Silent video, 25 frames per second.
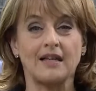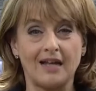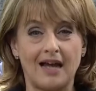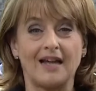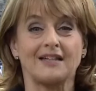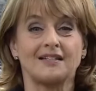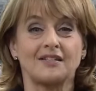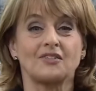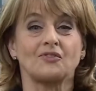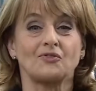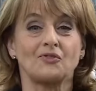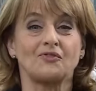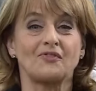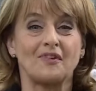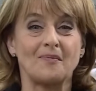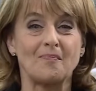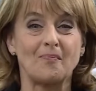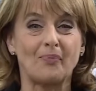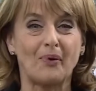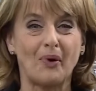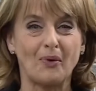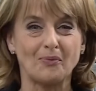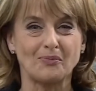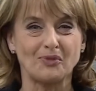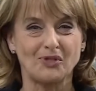a sort of
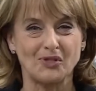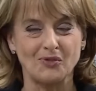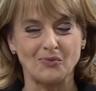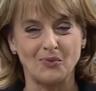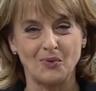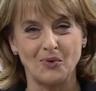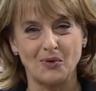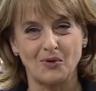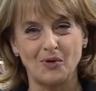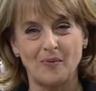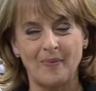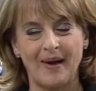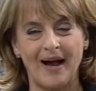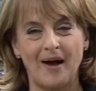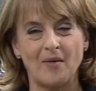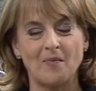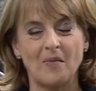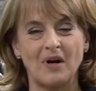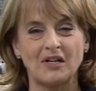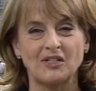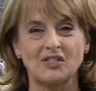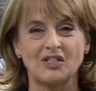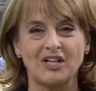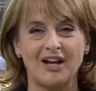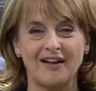impromptu walkabout,
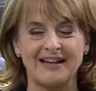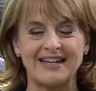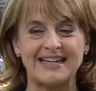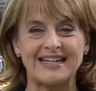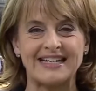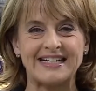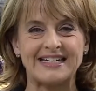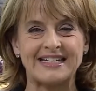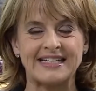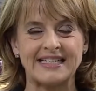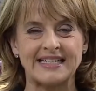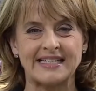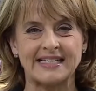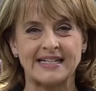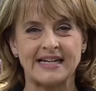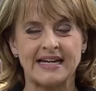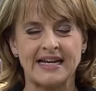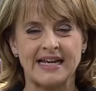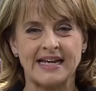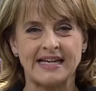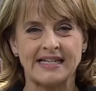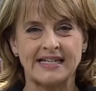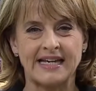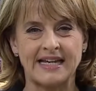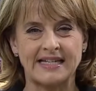much like he did
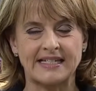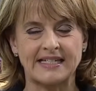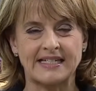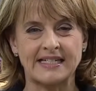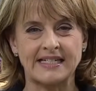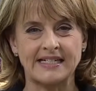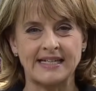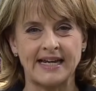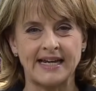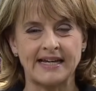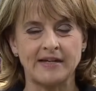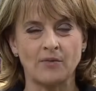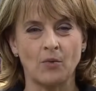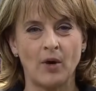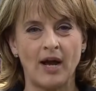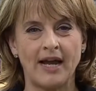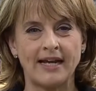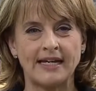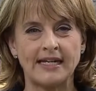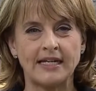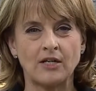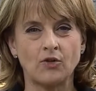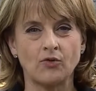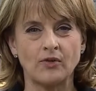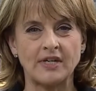yesterday, where
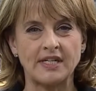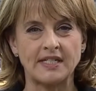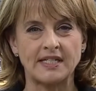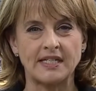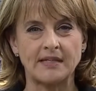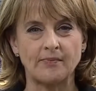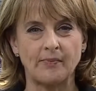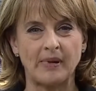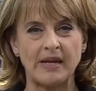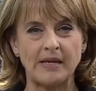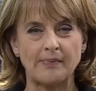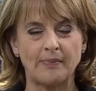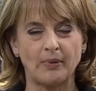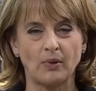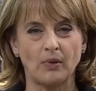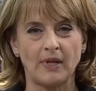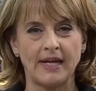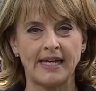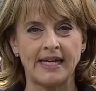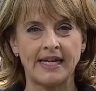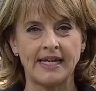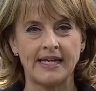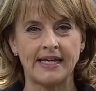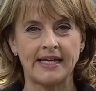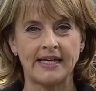he greeted people
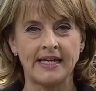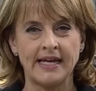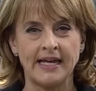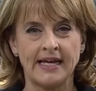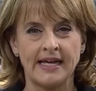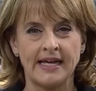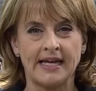here.